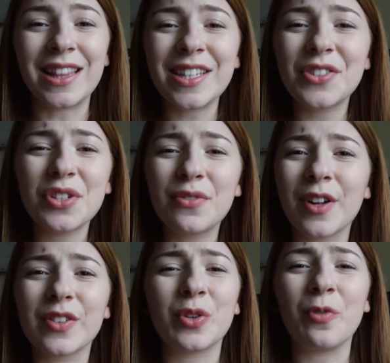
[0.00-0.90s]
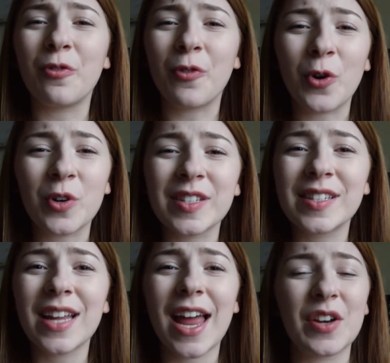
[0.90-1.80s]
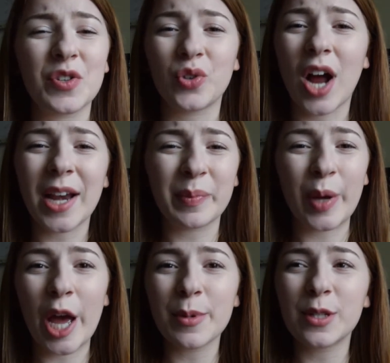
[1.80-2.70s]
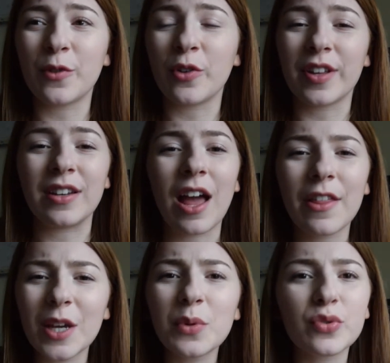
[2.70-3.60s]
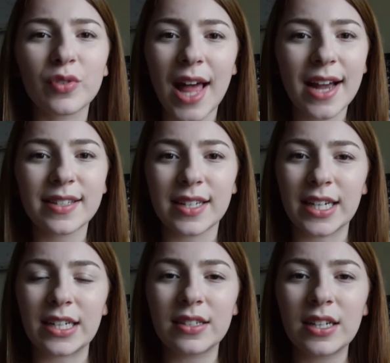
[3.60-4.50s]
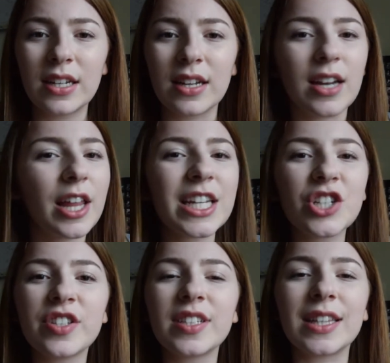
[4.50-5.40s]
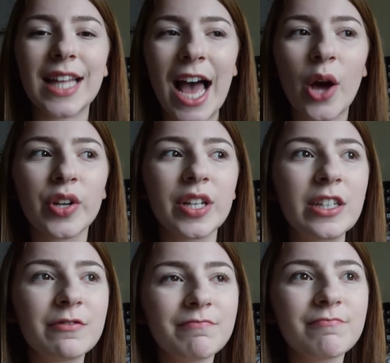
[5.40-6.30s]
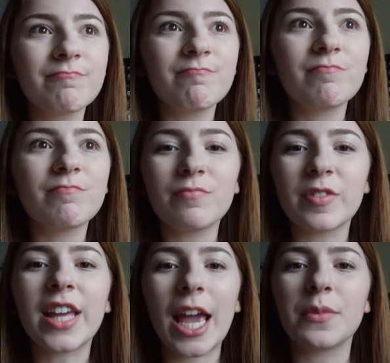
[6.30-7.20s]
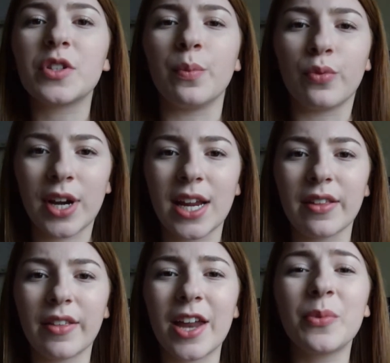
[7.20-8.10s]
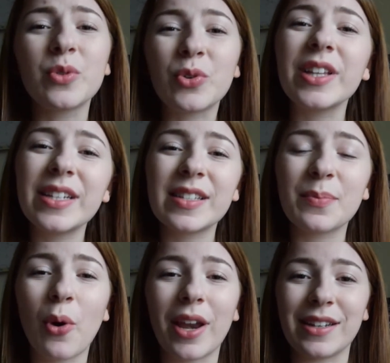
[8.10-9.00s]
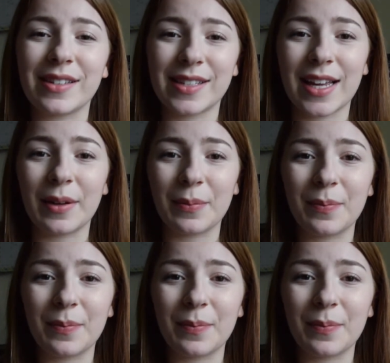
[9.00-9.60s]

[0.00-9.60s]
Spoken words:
this just felt so forced and tried and purposeful that nothing was relaxed in it. Nothing just allowed the game to breathe, and it was really disappointing to see.